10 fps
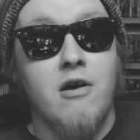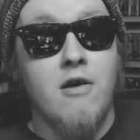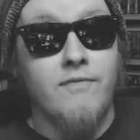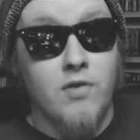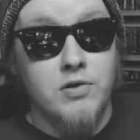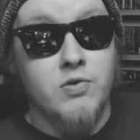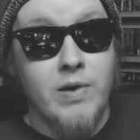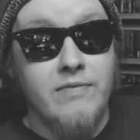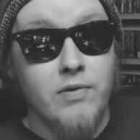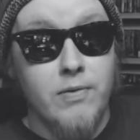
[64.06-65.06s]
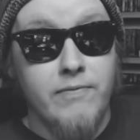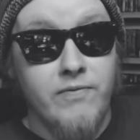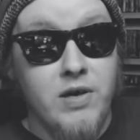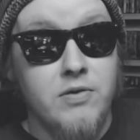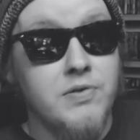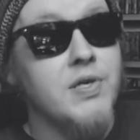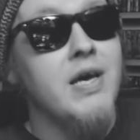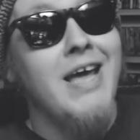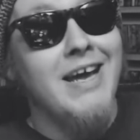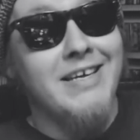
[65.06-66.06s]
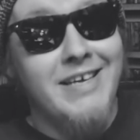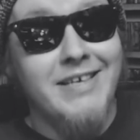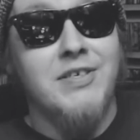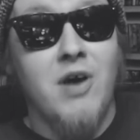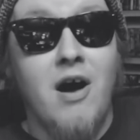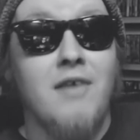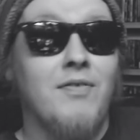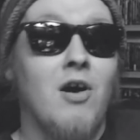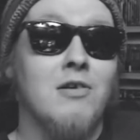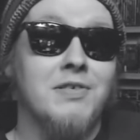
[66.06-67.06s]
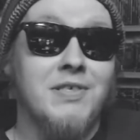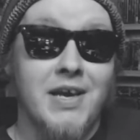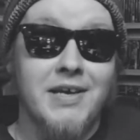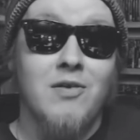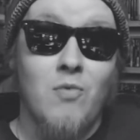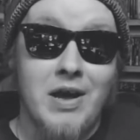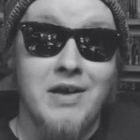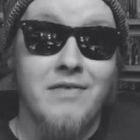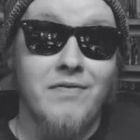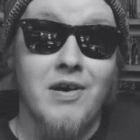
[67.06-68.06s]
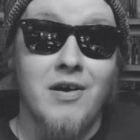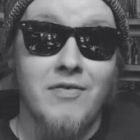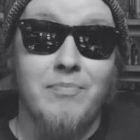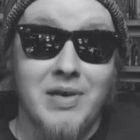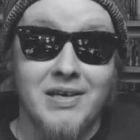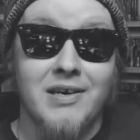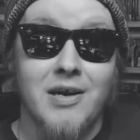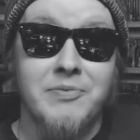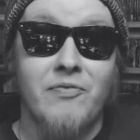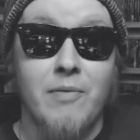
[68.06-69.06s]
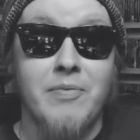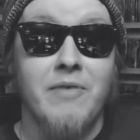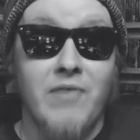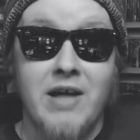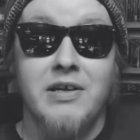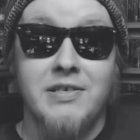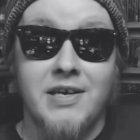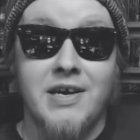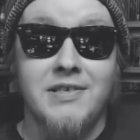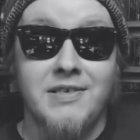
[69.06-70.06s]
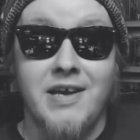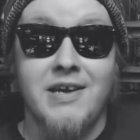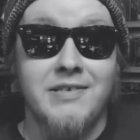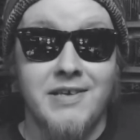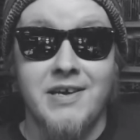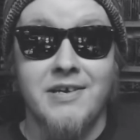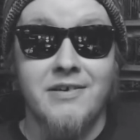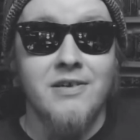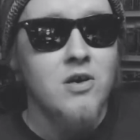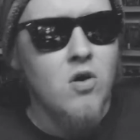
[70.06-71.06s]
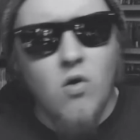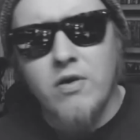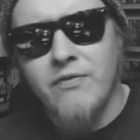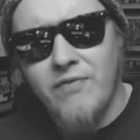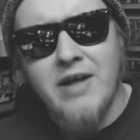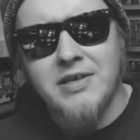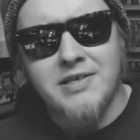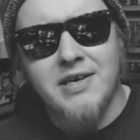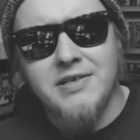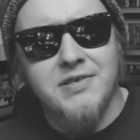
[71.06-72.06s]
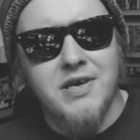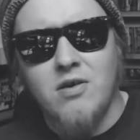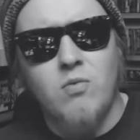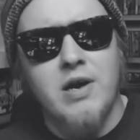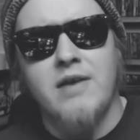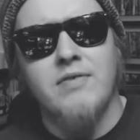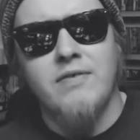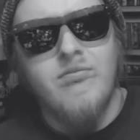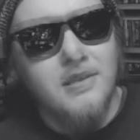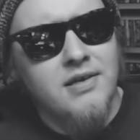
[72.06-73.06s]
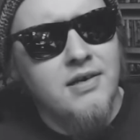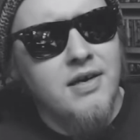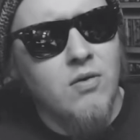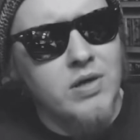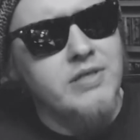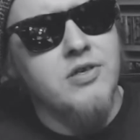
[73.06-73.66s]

first wave of reviews and kicks off our second wave of pickups from the Valentine's Day sale or the Valentine's sale, whatever the fuck. It wasn't just